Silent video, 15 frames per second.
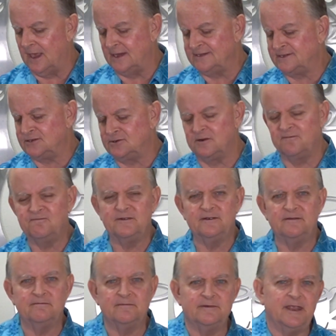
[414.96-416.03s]
Sort of
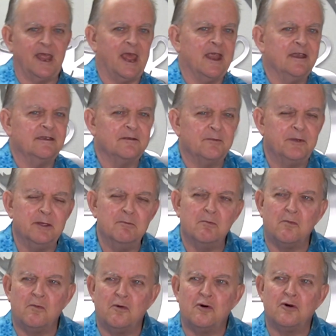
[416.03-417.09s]
tend to be
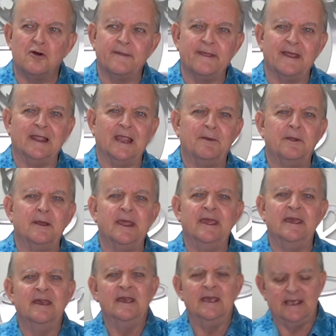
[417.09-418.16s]
more on the
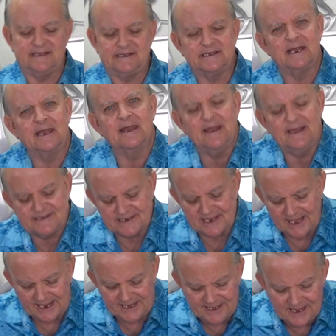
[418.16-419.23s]
lemony acidity
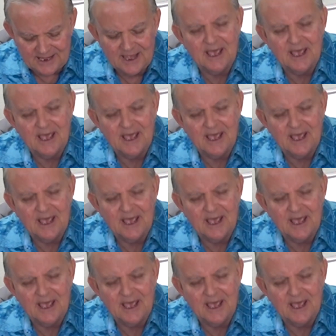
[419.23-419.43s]
side.